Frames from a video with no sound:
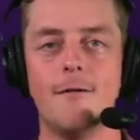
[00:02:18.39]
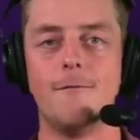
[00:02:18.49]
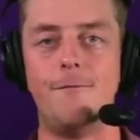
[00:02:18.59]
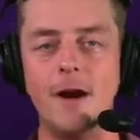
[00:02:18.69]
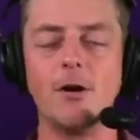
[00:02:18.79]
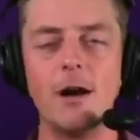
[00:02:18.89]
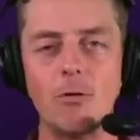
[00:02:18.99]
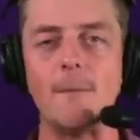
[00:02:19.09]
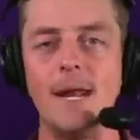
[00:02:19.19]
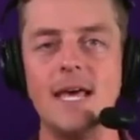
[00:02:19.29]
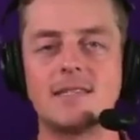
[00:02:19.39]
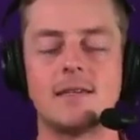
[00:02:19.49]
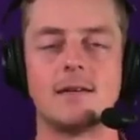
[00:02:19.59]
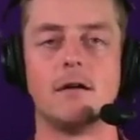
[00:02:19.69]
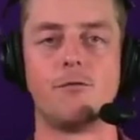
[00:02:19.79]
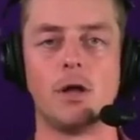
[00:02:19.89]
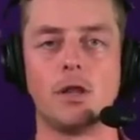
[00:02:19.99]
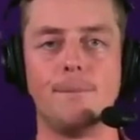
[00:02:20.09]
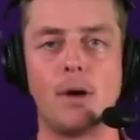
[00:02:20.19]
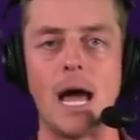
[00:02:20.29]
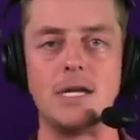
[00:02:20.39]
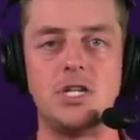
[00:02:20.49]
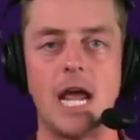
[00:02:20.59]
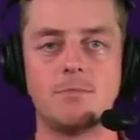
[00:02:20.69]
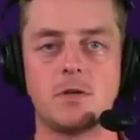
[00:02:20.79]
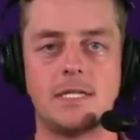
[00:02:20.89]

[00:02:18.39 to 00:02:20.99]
very reminiscent of what LeBron James